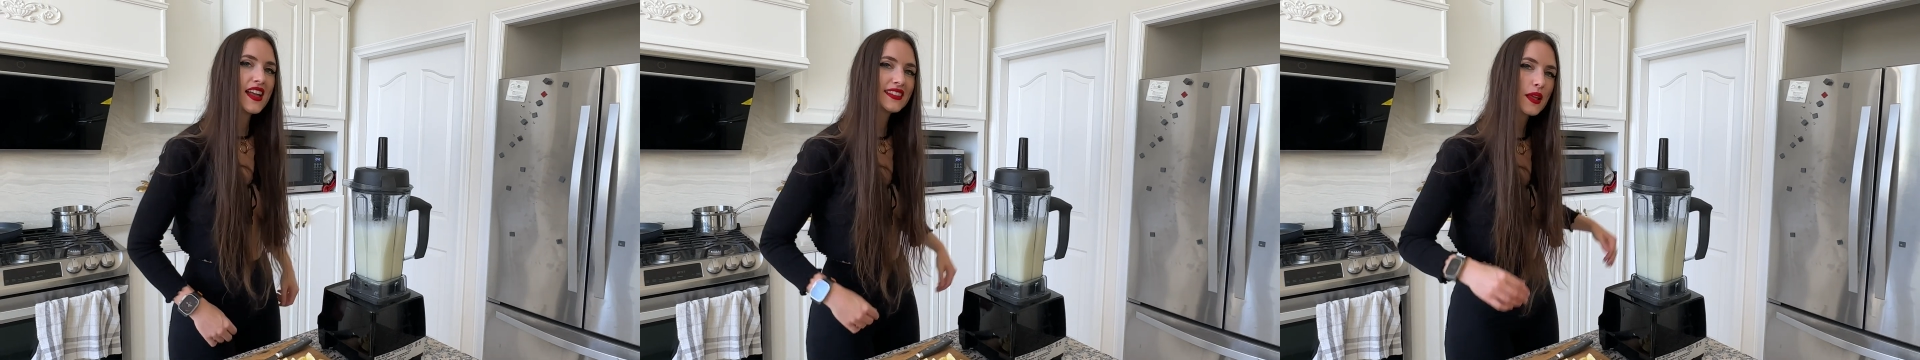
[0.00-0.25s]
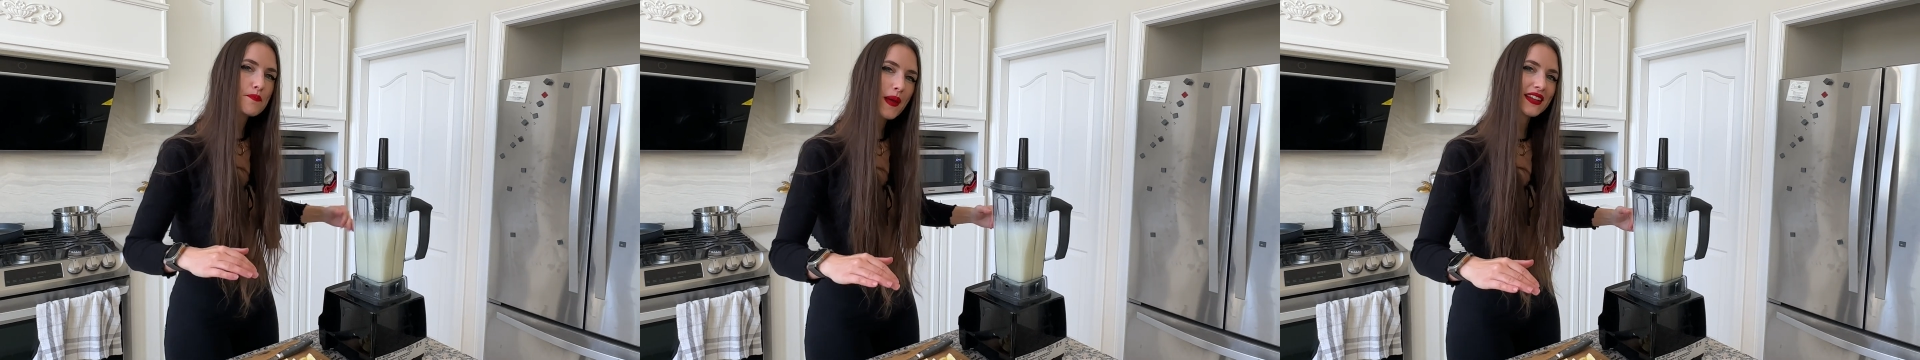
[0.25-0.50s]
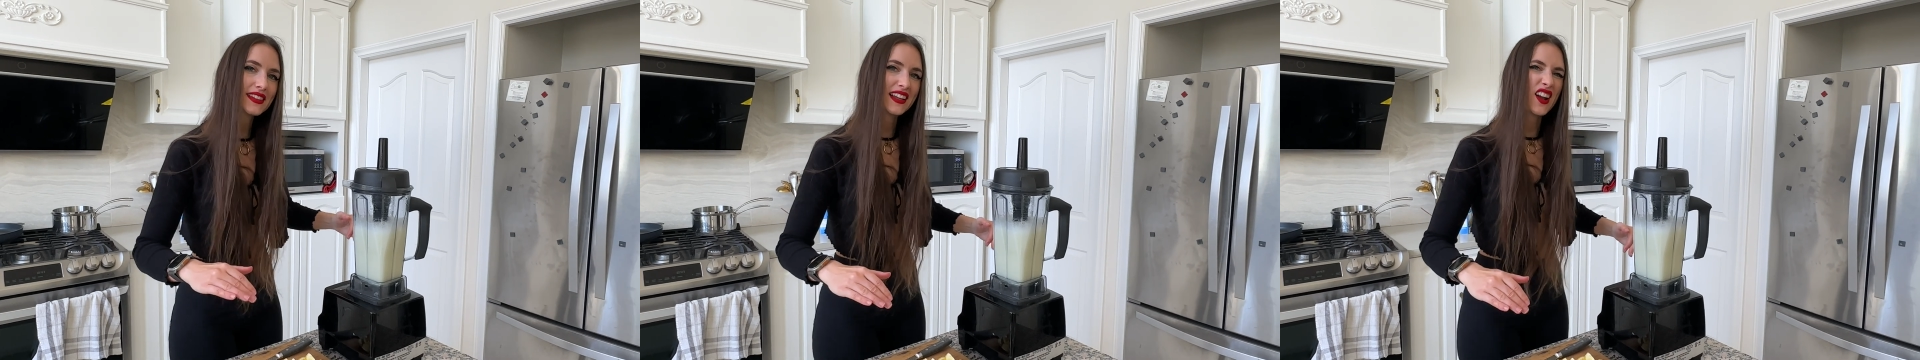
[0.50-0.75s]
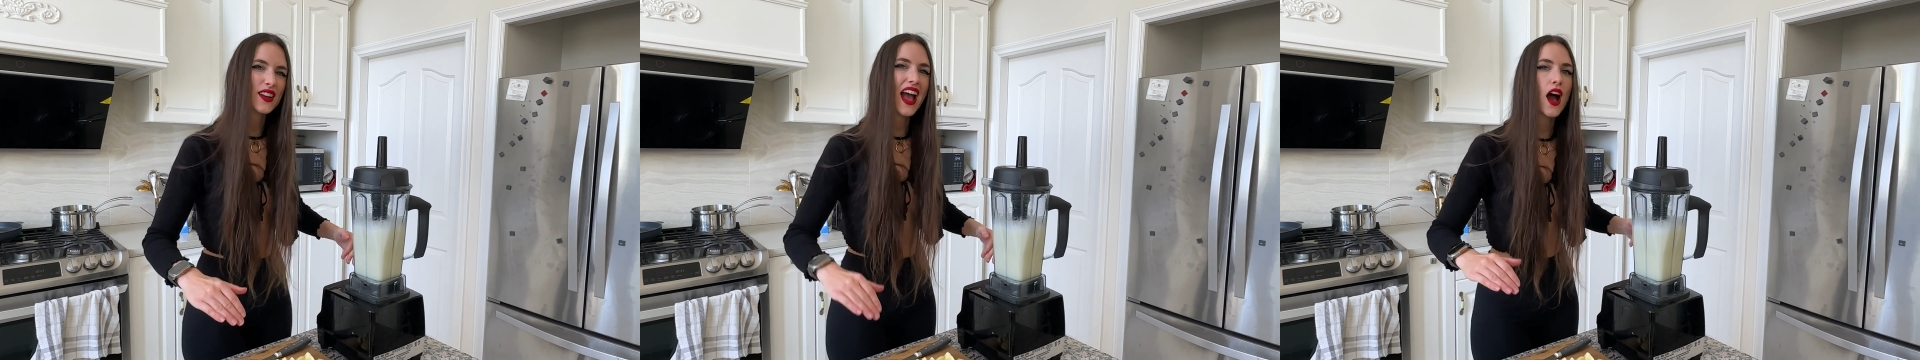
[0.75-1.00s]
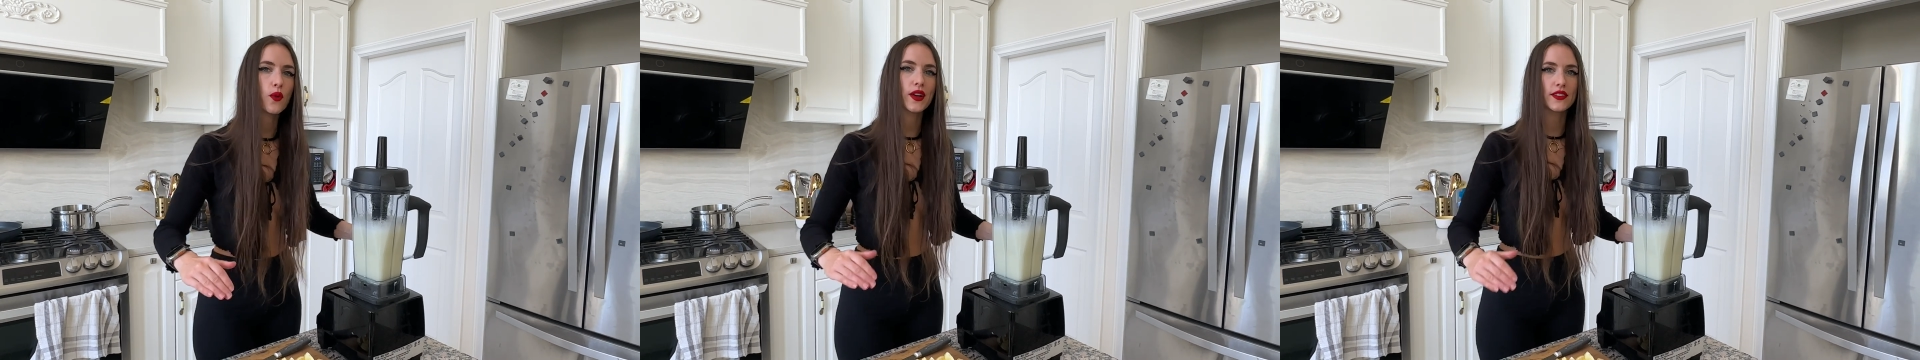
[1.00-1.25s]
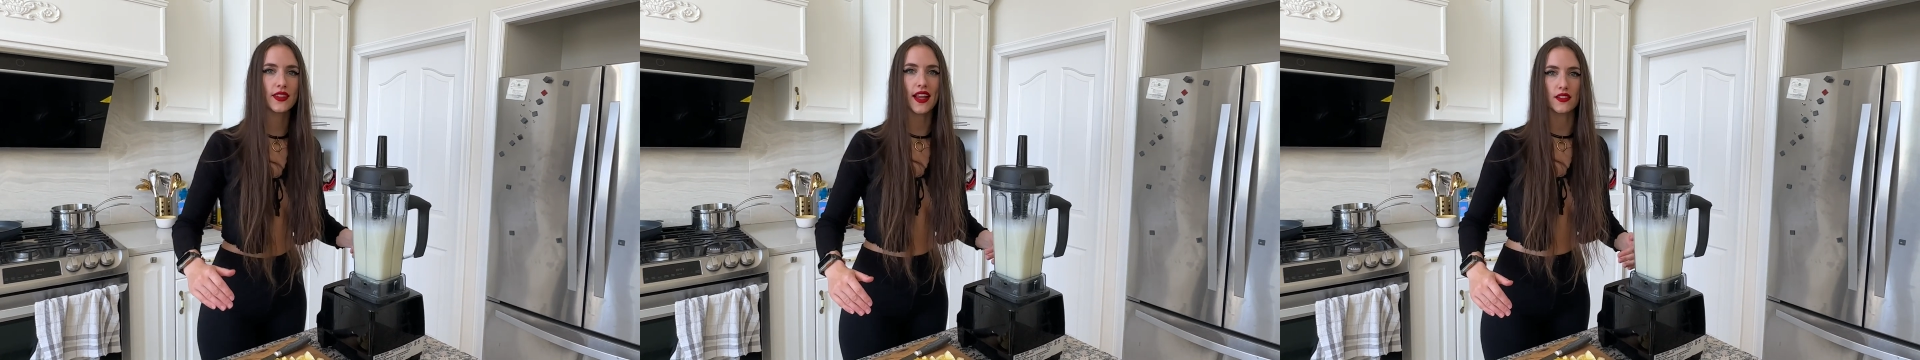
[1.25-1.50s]
Depending on how
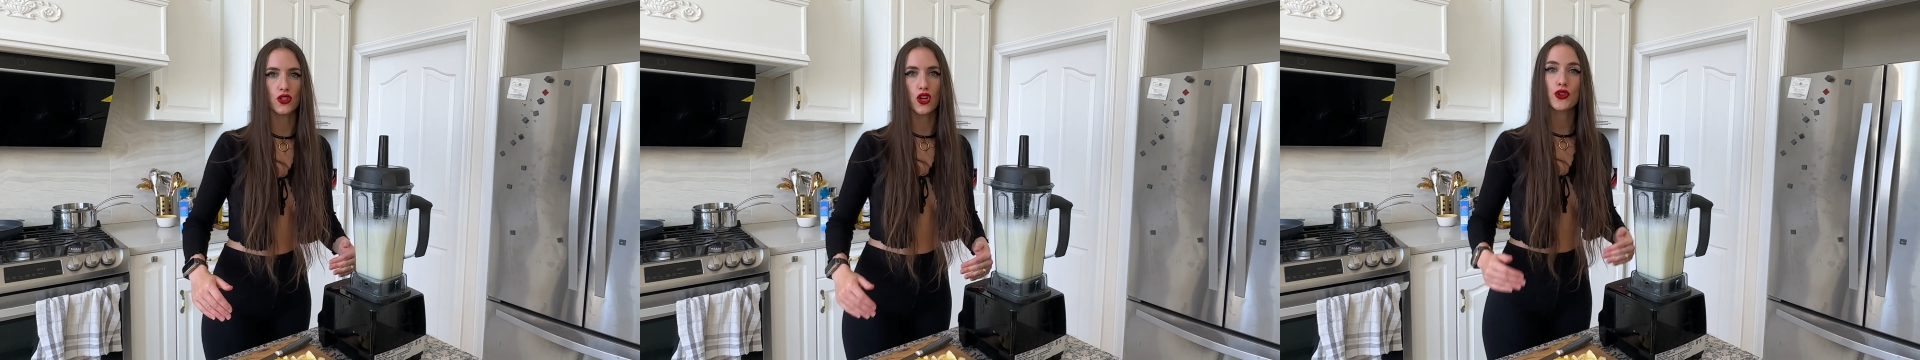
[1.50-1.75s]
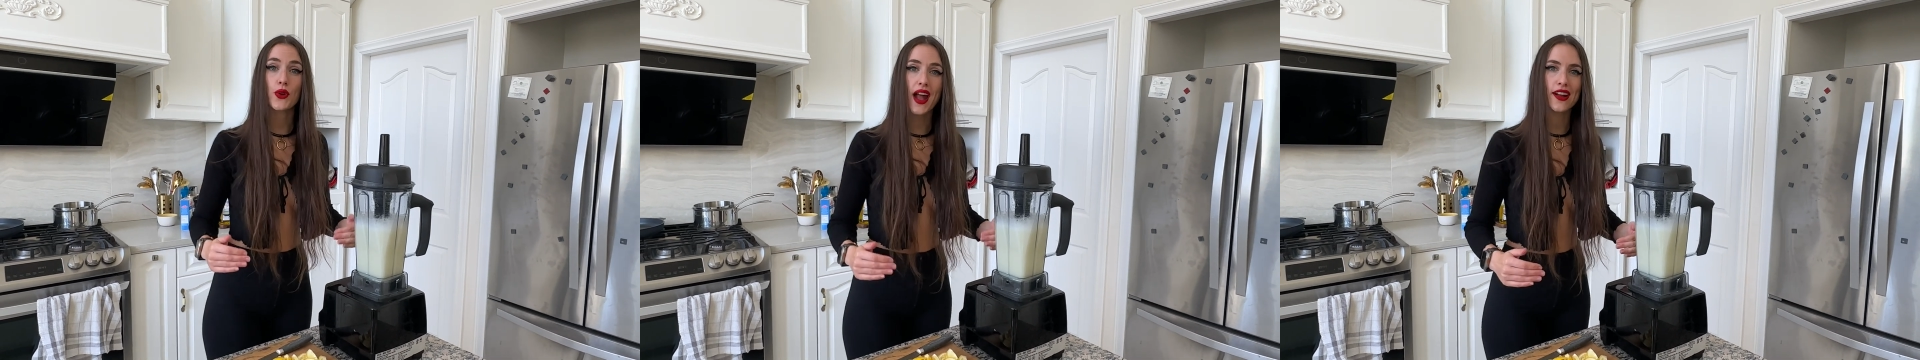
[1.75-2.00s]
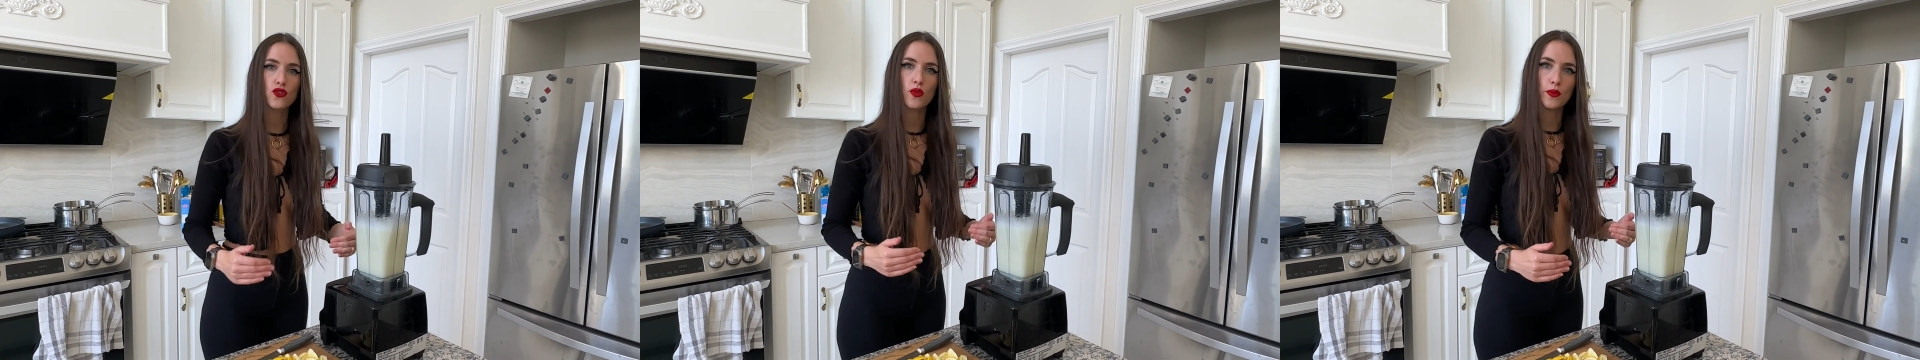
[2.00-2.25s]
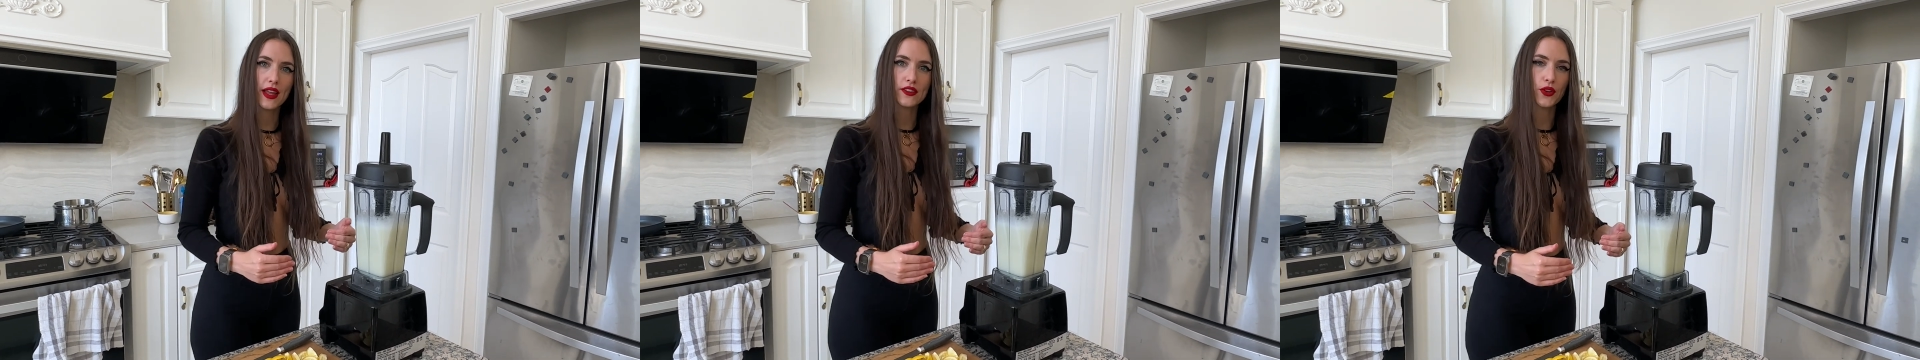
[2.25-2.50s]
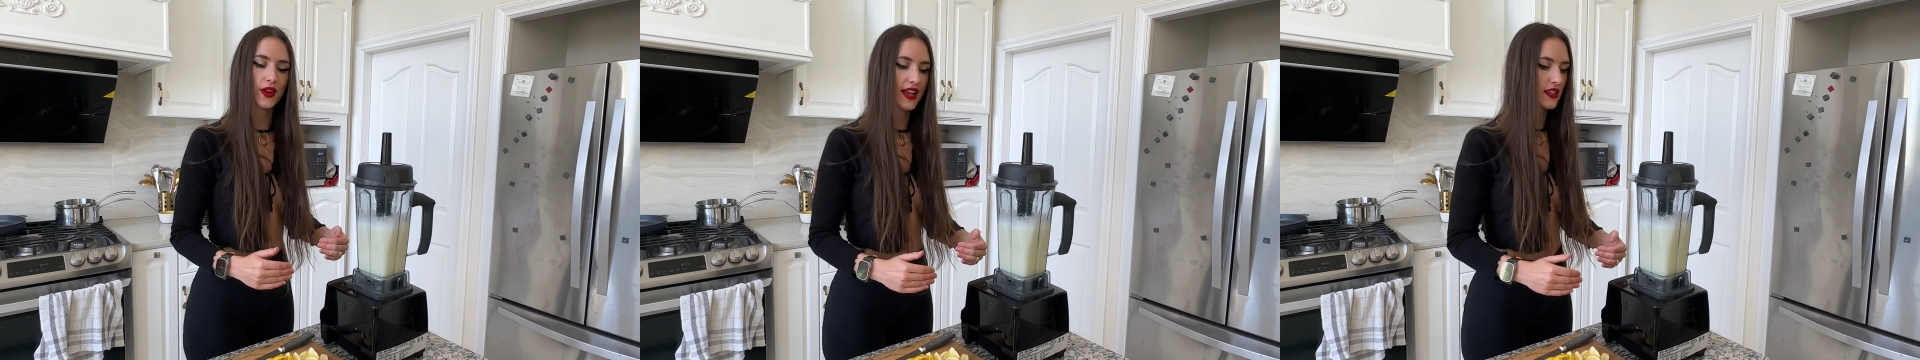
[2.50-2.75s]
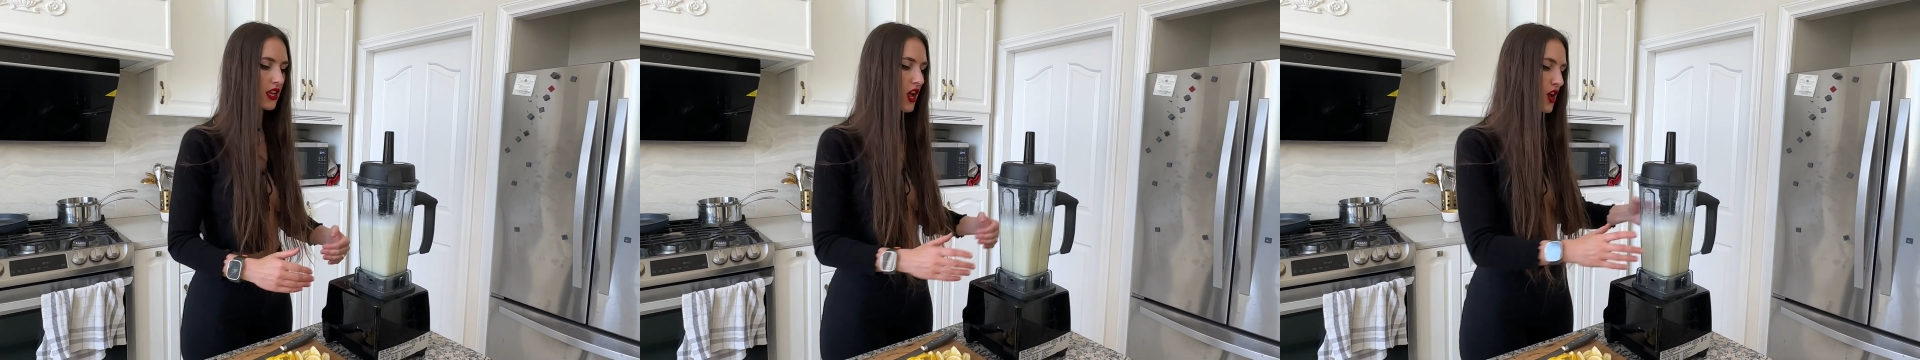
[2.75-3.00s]
intense your actual blender is,